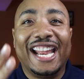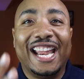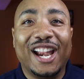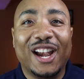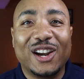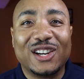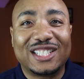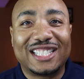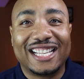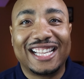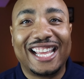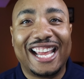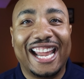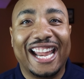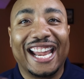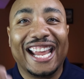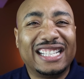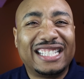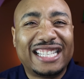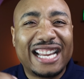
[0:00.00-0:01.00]
And here's the
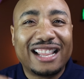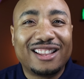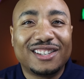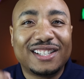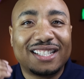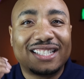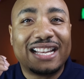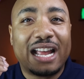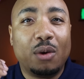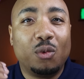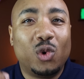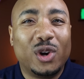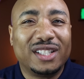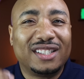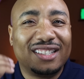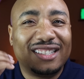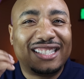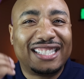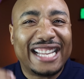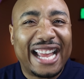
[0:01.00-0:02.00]
thing a seller does not
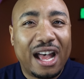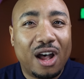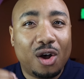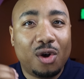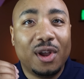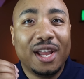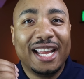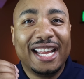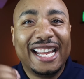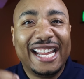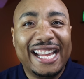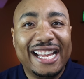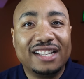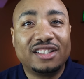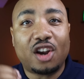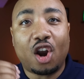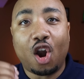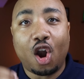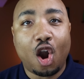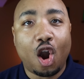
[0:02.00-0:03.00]
want to sell
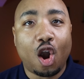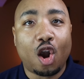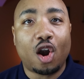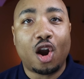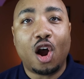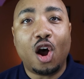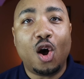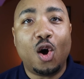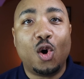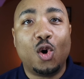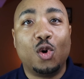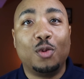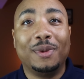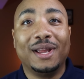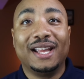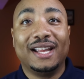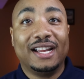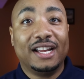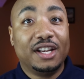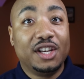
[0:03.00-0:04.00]
his or her home